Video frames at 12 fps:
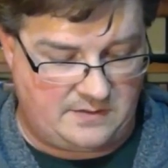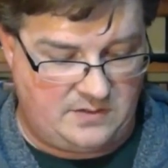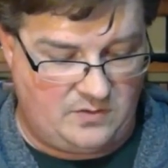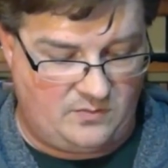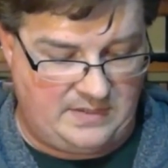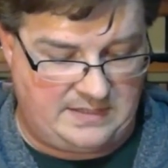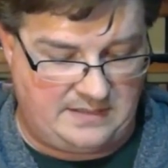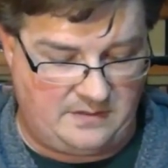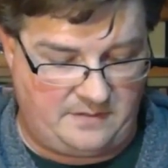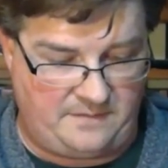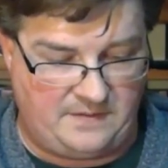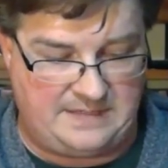to your
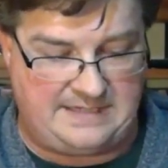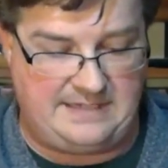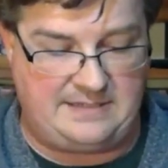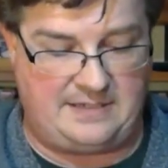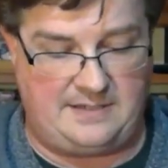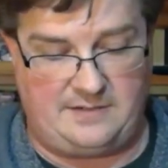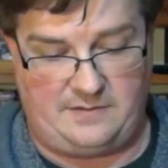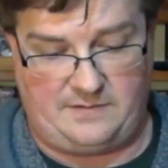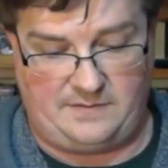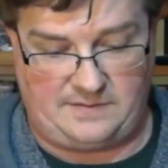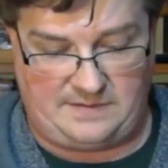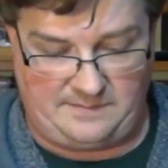retailer for
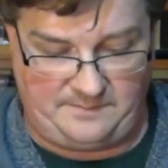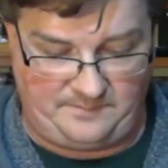details.